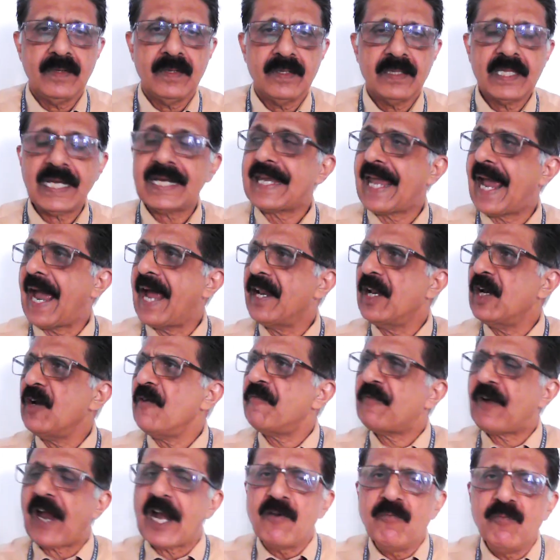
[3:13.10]
The canon
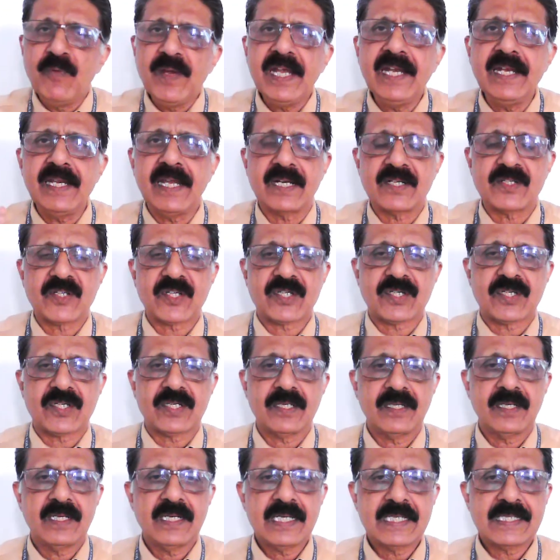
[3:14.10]
of
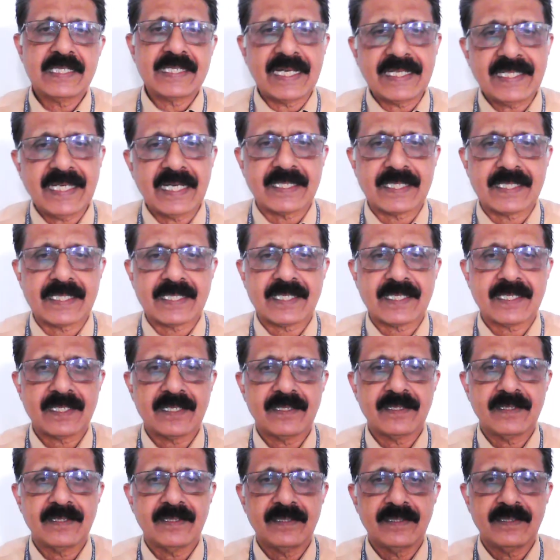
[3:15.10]
convenience suggests
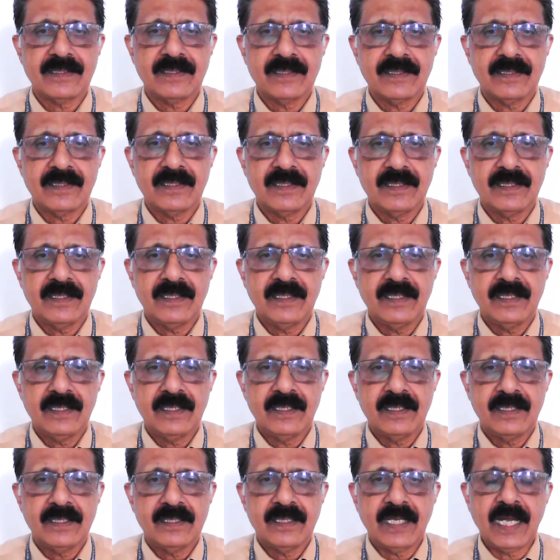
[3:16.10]

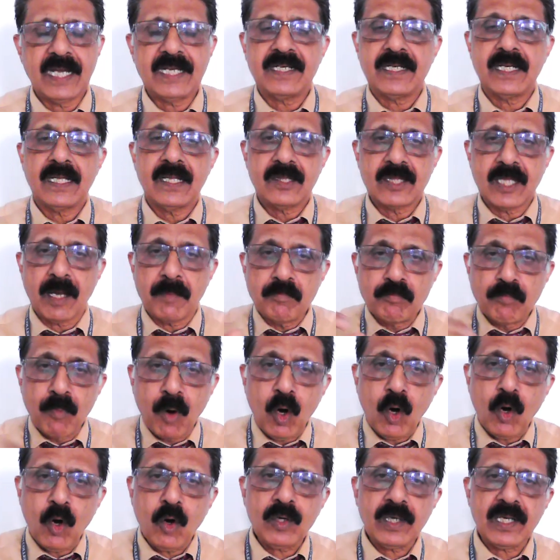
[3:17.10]
that the
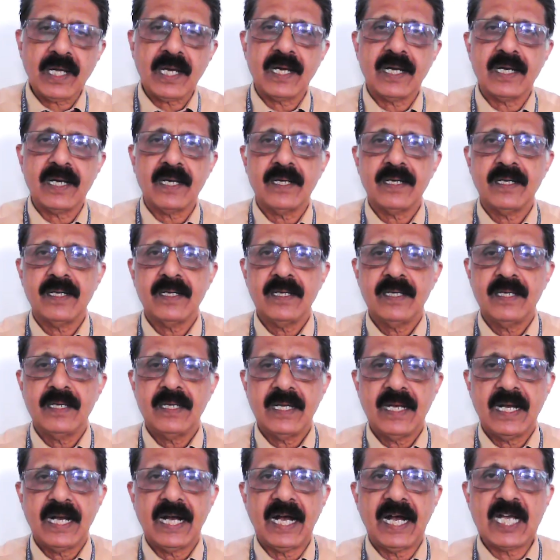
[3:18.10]
mode
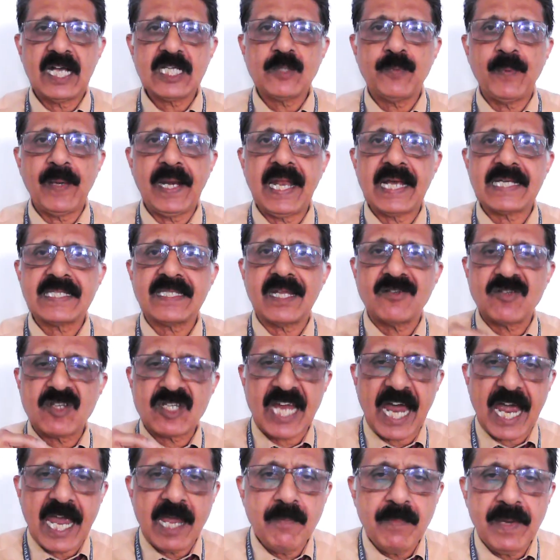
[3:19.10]
as well as the
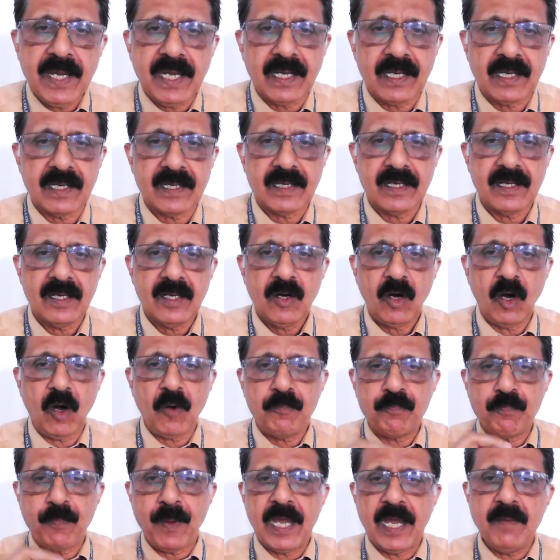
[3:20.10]
timing
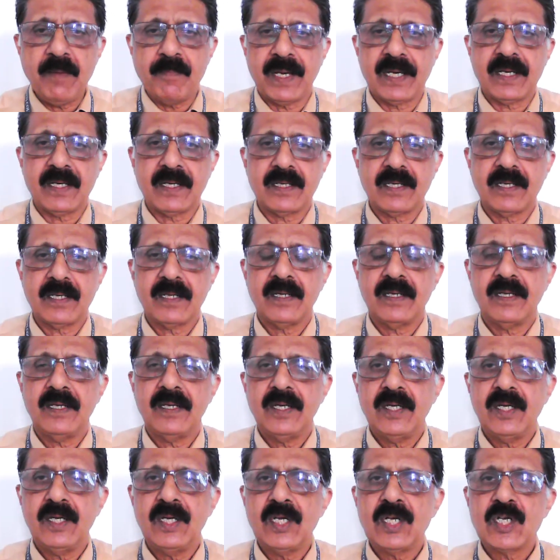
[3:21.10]
of payment
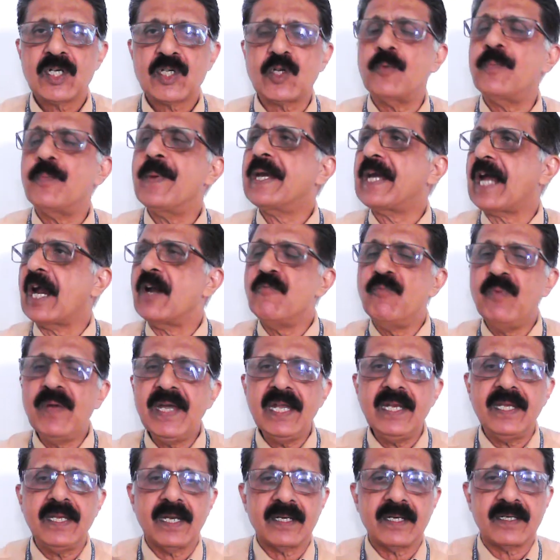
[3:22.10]
should be
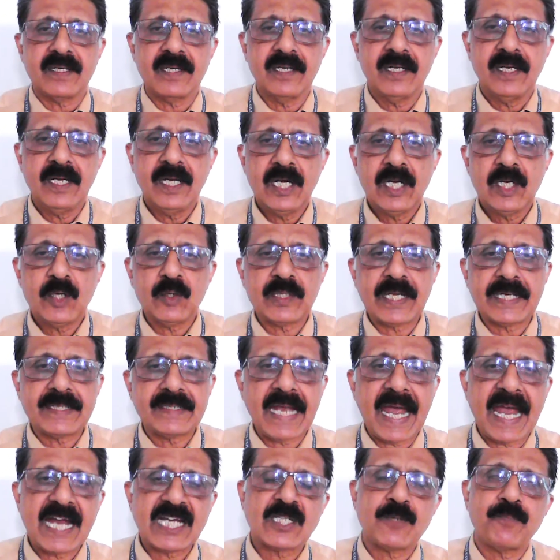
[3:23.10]
convenient to the
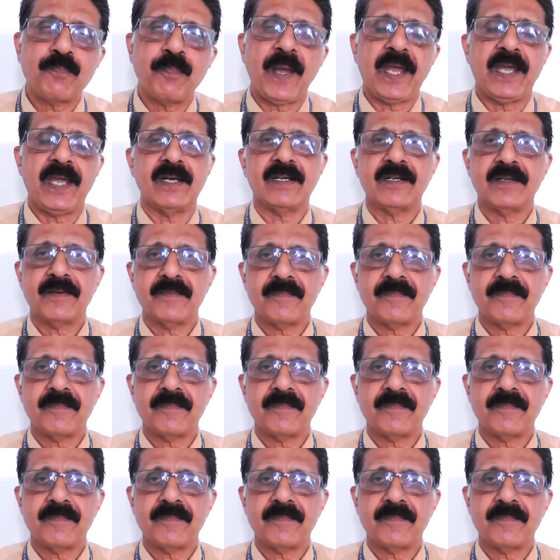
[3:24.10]
taxpayer.